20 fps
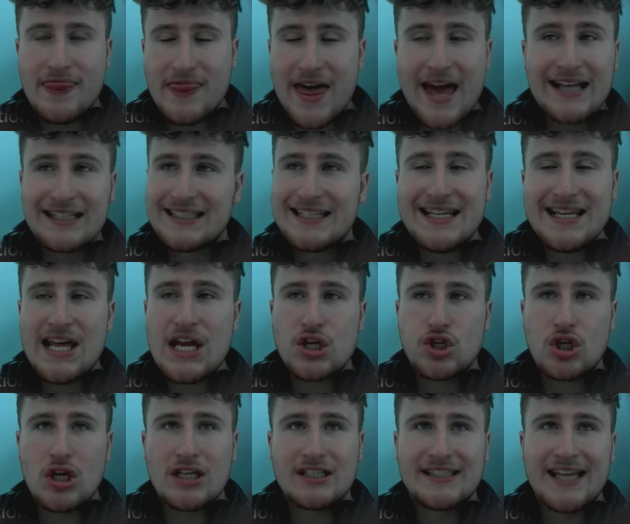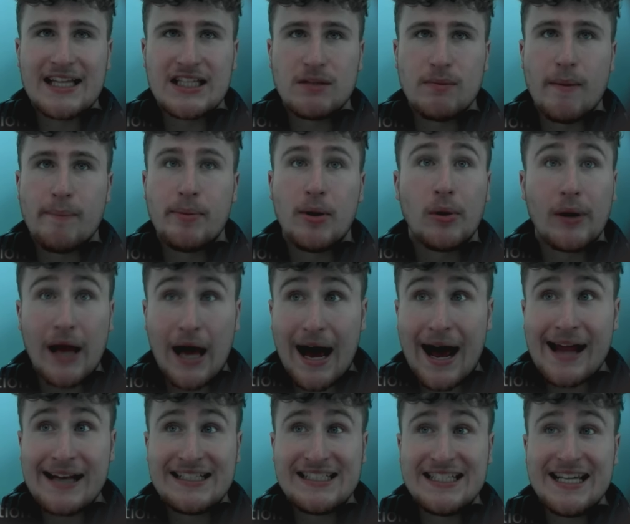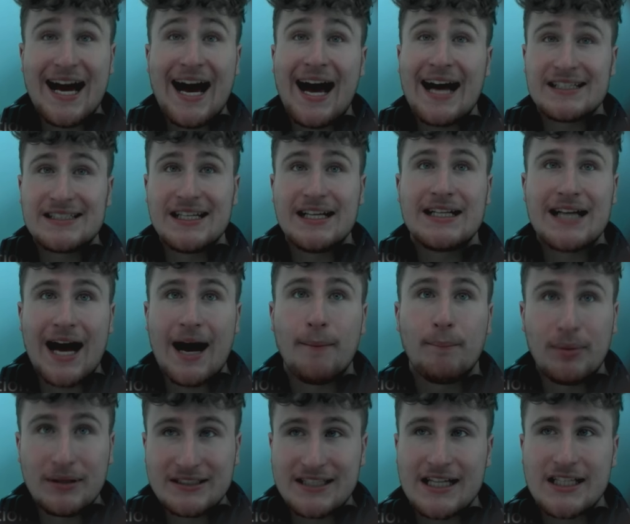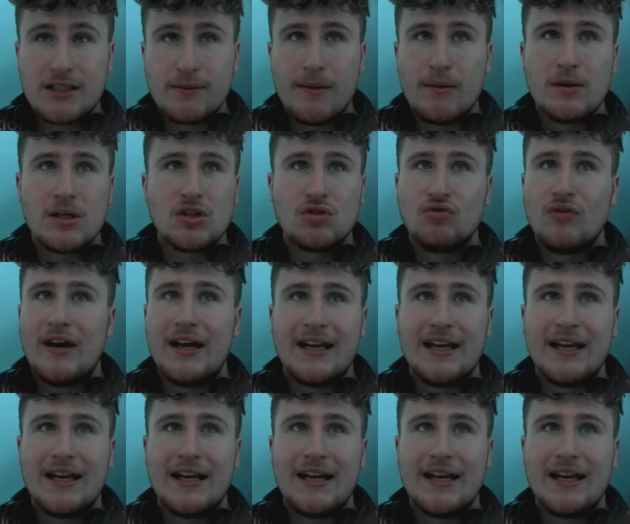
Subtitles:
is literally a centre midfielder, and she actually can play centre mid, which is really